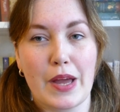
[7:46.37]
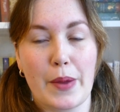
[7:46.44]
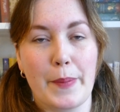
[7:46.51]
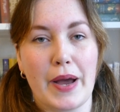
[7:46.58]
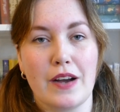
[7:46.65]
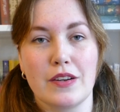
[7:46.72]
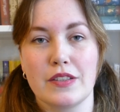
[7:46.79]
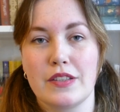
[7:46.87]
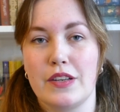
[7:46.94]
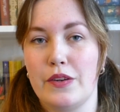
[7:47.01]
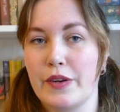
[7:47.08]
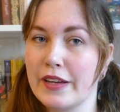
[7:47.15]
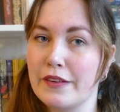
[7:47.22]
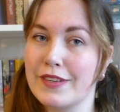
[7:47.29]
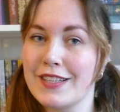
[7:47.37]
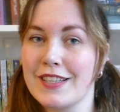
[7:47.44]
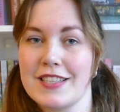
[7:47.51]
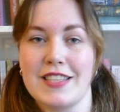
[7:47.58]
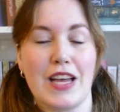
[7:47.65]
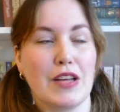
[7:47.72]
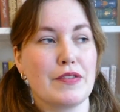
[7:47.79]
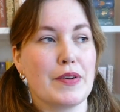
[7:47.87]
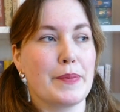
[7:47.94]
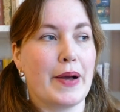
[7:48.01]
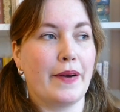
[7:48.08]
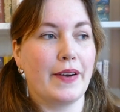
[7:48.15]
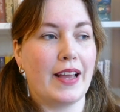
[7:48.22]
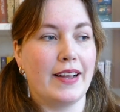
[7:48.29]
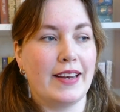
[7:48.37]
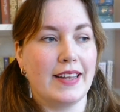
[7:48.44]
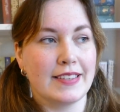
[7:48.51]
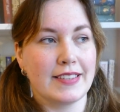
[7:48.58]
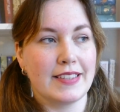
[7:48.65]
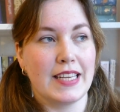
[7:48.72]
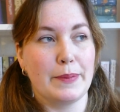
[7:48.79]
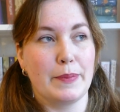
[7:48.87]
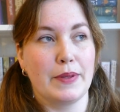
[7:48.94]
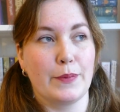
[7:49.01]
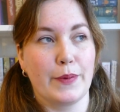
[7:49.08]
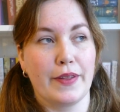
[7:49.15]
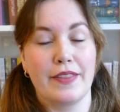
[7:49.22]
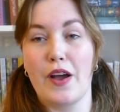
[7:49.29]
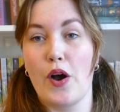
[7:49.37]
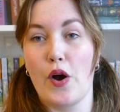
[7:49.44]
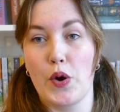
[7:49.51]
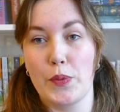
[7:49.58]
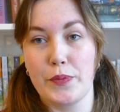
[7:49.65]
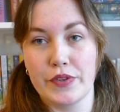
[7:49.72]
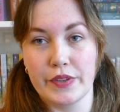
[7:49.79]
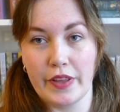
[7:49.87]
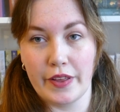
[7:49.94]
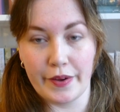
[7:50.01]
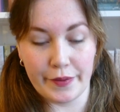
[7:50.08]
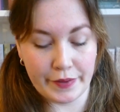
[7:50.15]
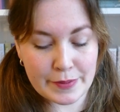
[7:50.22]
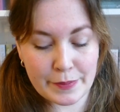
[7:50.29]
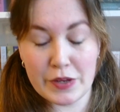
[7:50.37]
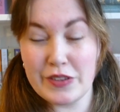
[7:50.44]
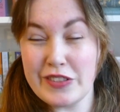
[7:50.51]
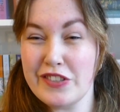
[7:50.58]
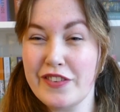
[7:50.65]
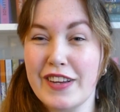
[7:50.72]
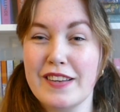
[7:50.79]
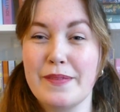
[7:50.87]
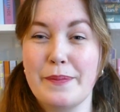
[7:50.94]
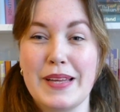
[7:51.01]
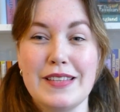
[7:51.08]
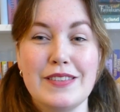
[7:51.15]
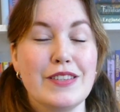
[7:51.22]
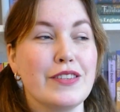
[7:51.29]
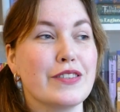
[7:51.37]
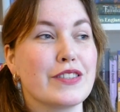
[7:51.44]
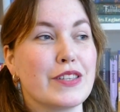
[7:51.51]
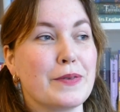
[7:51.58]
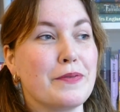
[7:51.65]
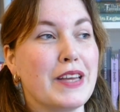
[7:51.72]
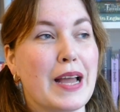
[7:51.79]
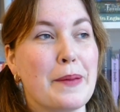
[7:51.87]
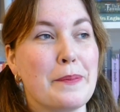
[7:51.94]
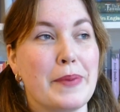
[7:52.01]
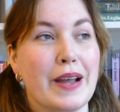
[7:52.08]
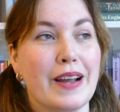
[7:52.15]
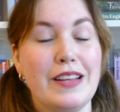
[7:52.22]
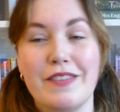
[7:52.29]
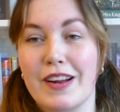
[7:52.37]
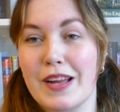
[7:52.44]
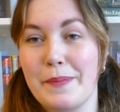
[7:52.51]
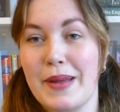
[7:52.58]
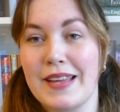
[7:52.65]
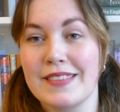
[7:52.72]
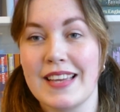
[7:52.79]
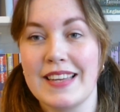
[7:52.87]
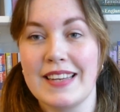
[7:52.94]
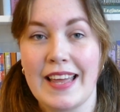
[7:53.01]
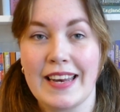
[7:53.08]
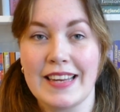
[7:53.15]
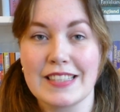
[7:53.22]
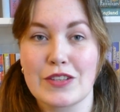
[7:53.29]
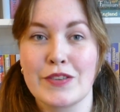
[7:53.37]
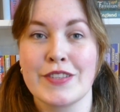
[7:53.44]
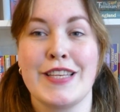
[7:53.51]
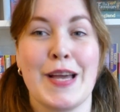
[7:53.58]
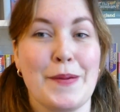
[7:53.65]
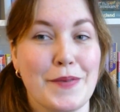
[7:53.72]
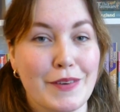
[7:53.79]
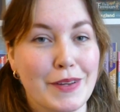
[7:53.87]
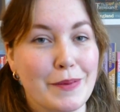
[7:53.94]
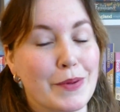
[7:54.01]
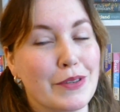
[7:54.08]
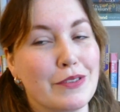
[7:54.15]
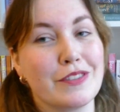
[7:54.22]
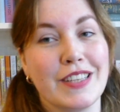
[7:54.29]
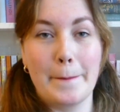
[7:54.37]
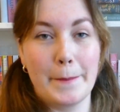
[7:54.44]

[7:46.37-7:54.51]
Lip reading: about looking for yourself, about identity, but with a hopeful tone. So I'm going to recommend to you something I barely recommend, and that is contemporary poetry.